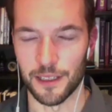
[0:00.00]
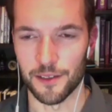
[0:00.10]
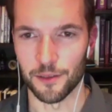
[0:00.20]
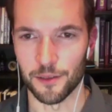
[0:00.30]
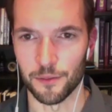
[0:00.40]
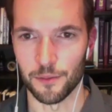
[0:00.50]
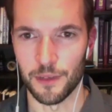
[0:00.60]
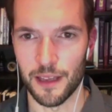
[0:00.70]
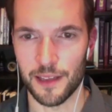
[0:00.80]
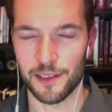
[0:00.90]
So
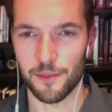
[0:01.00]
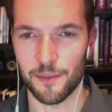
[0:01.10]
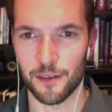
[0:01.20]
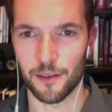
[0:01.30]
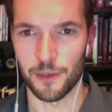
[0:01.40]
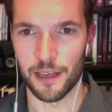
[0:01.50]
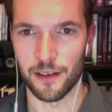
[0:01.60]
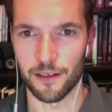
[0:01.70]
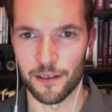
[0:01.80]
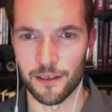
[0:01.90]
that's something that we
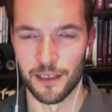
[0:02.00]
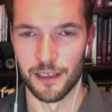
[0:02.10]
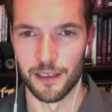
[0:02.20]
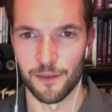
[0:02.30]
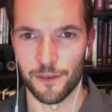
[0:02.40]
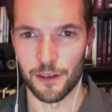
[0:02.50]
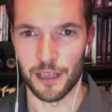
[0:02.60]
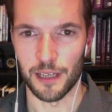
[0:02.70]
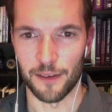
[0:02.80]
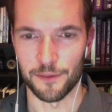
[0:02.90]
hear
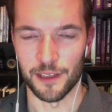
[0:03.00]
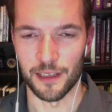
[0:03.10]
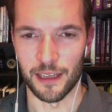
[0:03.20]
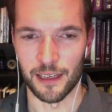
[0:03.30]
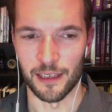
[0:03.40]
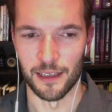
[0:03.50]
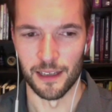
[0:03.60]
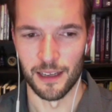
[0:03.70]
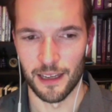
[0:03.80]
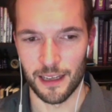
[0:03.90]
fairly often, and
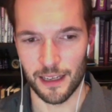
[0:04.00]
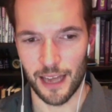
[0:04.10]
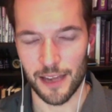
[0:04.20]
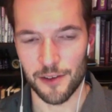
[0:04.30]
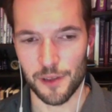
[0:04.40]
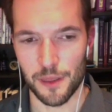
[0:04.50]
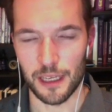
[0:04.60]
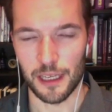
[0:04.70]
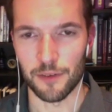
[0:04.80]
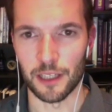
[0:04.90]
I usually
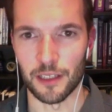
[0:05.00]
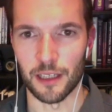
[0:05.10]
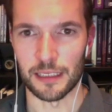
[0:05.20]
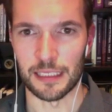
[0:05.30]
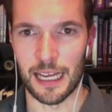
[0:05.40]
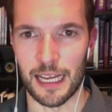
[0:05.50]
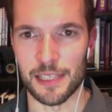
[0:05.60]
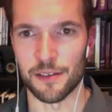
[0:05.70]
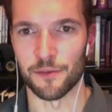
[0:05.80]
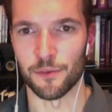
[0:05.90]
think of it along the
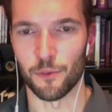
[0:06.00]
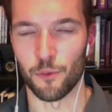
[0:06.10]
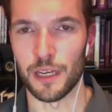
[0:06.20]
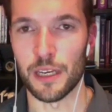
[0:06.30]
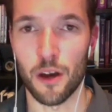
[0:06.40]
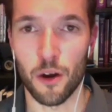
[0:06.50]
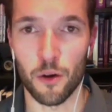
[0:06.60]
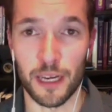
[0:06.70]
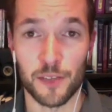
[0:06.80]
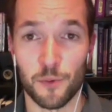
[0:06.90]
lines of, we know
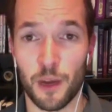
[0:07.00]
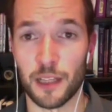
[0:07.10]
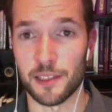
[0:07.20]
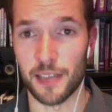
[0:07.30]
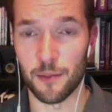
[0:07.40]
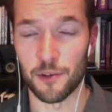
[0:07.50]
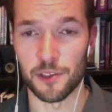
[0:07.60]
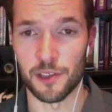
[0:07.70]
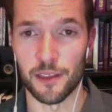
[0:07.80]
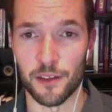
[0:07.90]
it is well
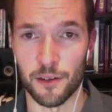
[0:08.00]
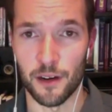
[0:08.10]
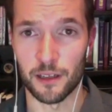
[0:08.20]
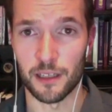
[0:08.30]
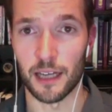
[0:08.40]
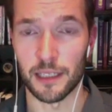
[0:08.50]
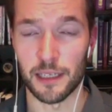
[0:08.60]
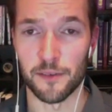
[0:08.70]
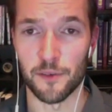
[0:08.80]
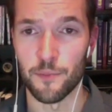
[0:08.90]
established that there are
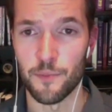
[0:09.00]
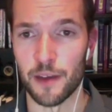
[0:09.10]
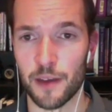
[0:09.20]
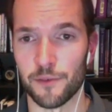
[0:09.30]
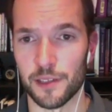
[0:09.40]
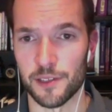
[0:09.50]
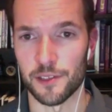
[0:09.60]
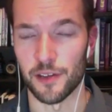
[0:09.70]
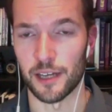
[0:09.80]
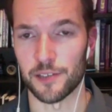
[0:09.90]
cognitive benefits
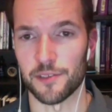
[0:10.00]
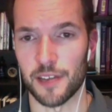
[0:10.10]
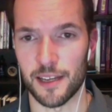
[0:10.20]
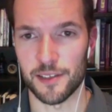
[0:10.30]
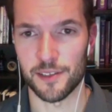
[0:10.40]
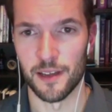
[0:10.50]
to exercise,